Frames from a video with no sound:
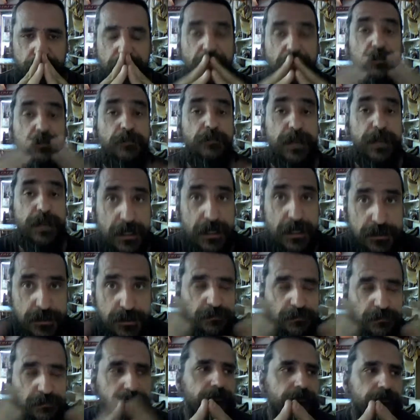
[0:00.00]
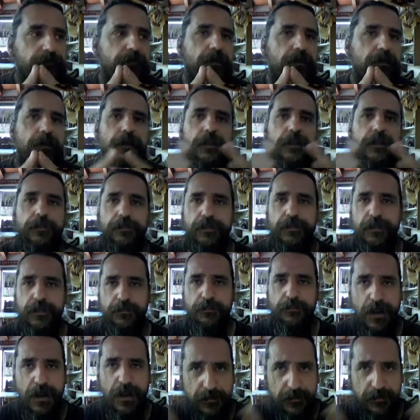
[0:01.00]
illumination. They
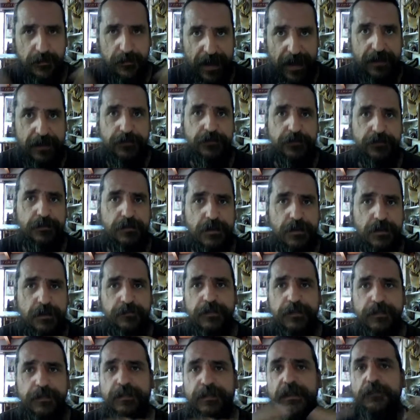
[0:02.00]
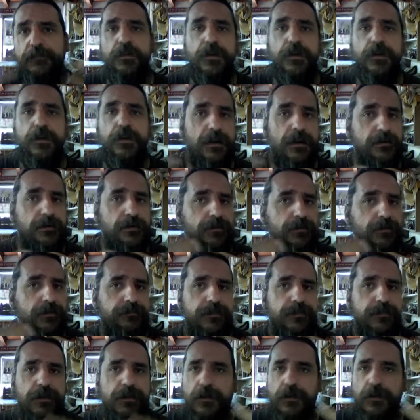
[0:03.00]
brought it back to Europe and they put it under,
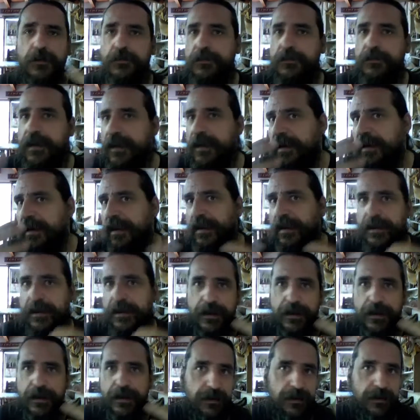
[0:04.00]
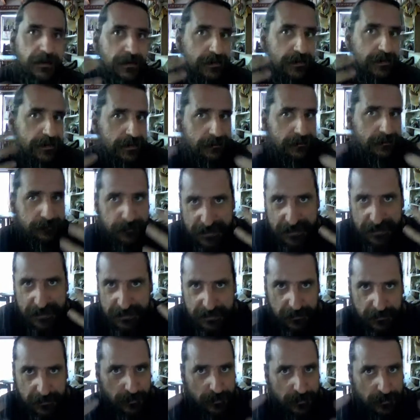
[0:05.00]
you know, kind of like a
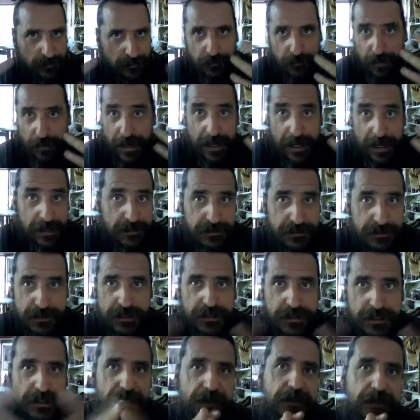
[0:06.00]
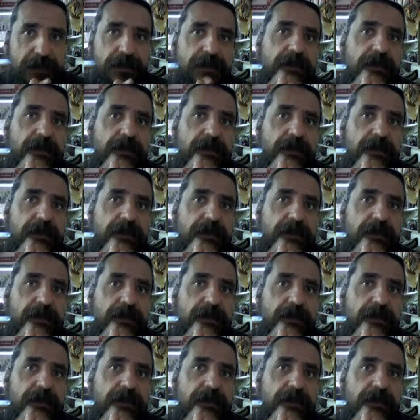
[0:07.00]
mystical, new agey